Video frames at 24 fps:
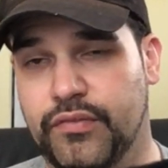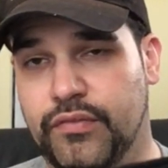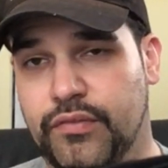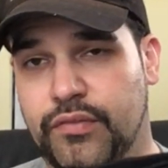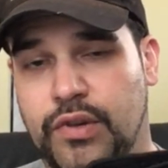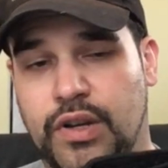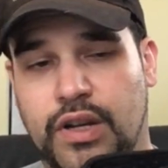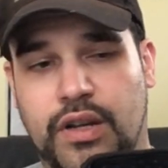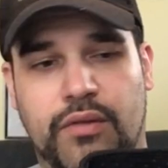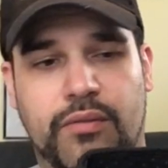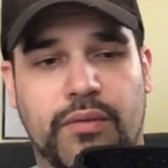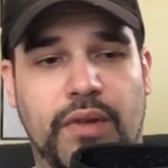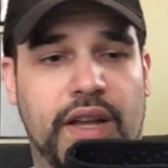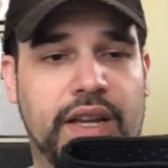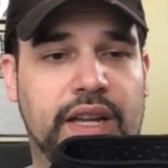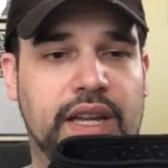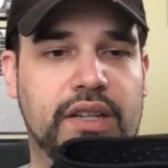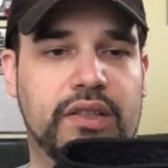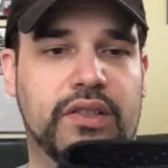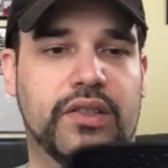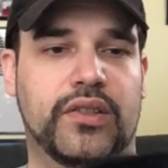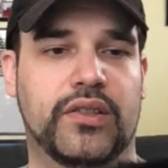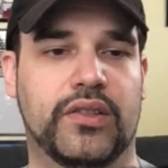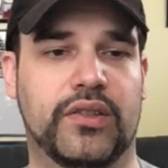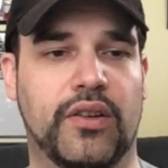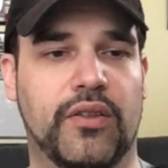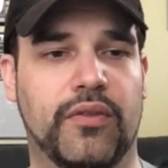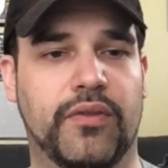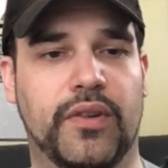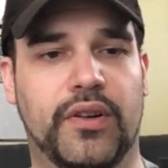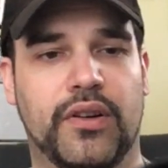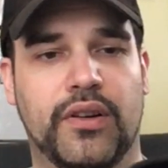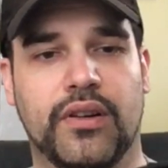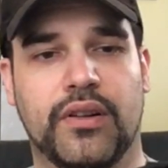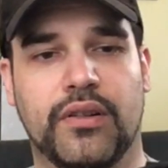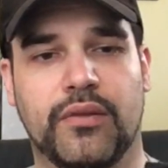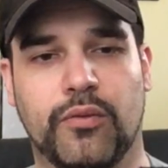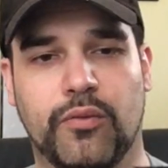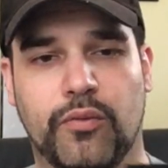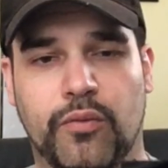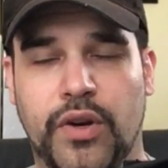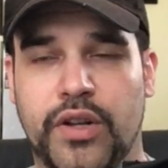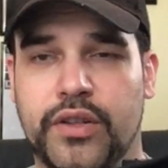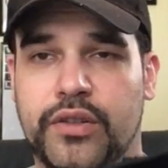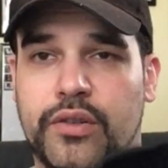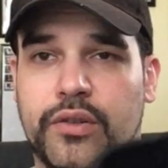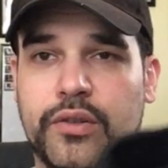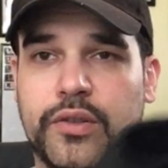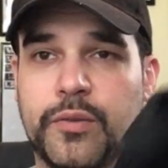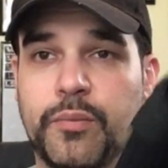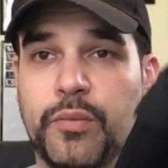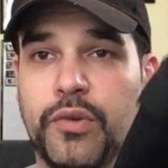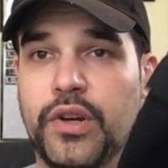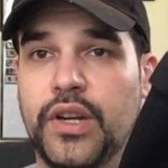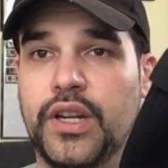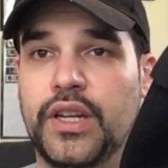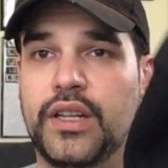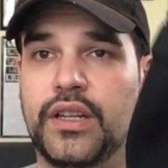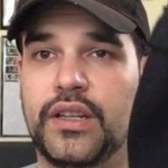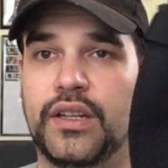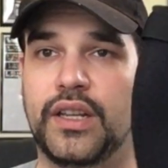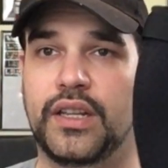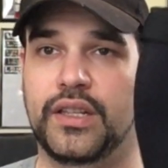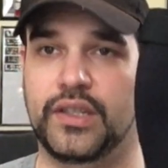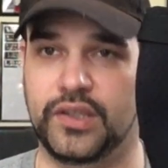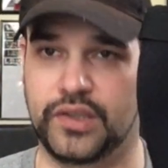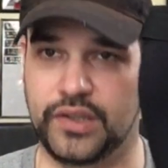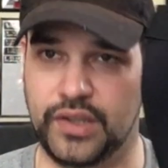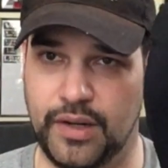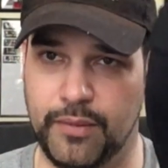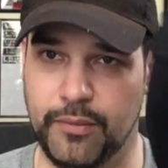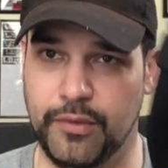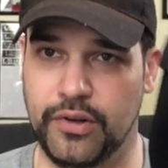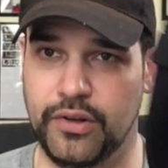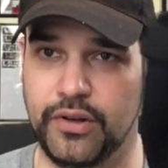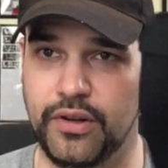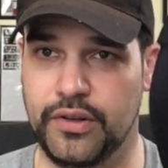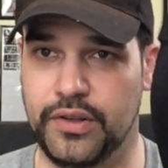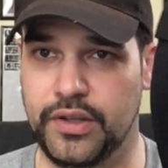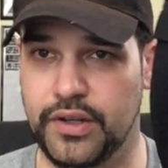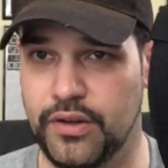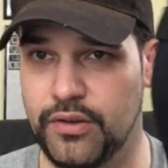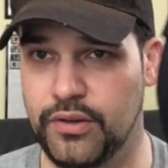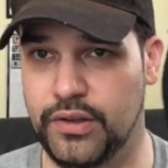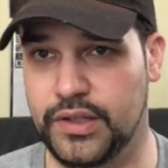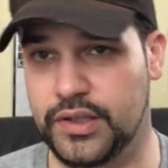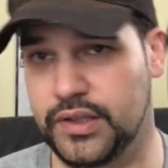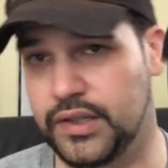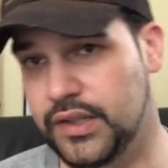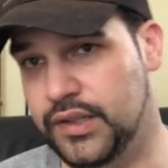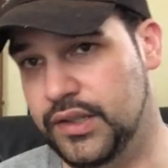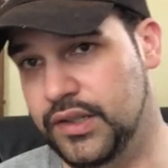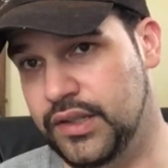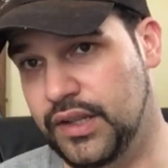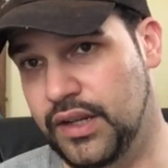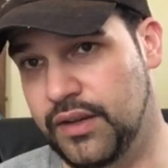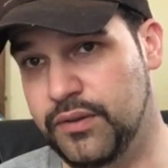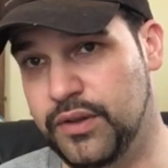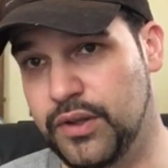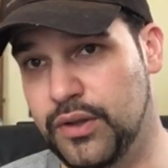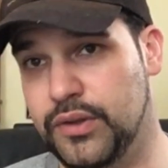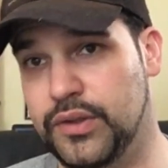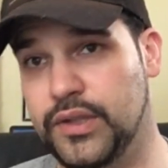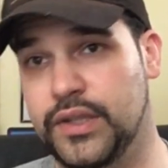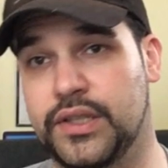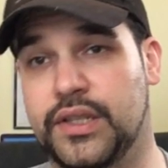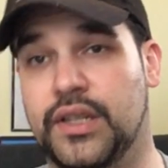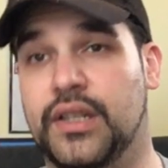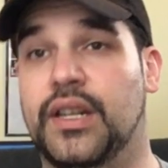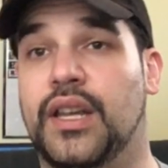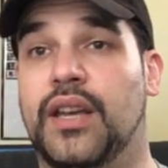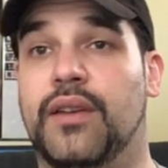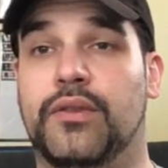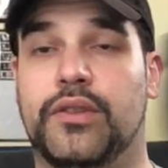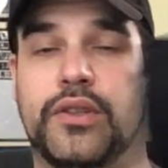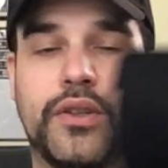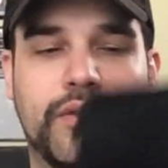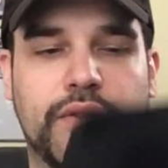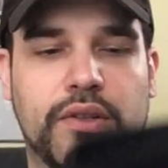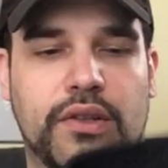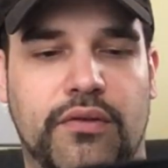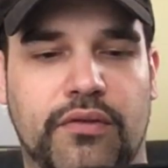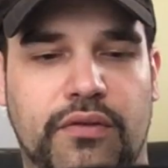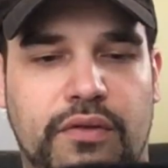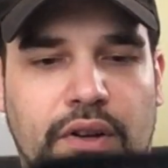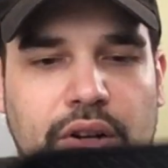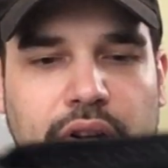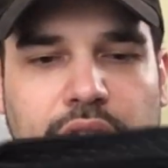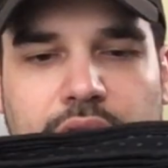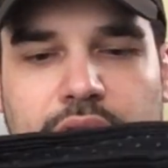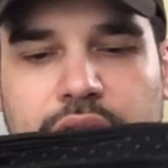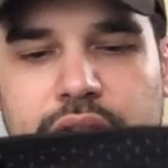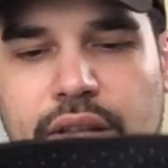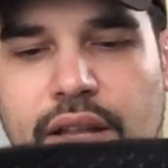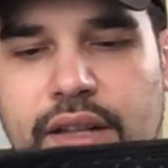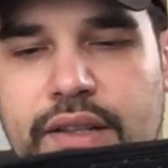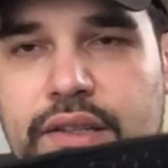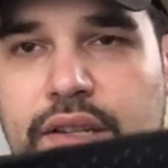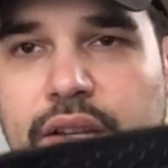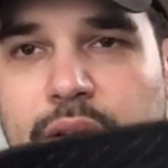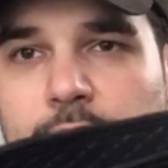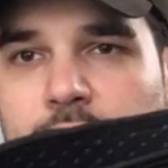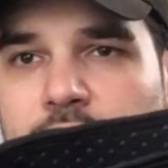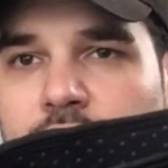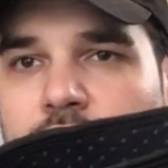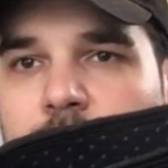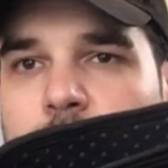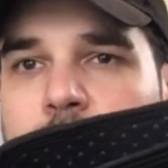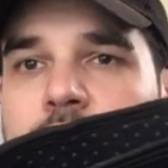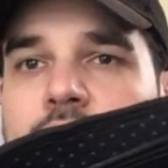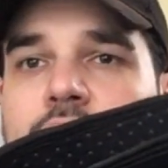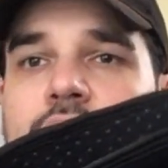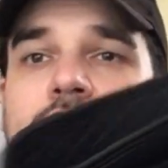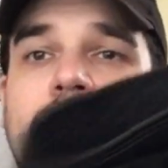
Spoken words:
well, I guess so far winter, spring, and summer are the only seasons I've used this, and I haven't used it in fall. That's coming up.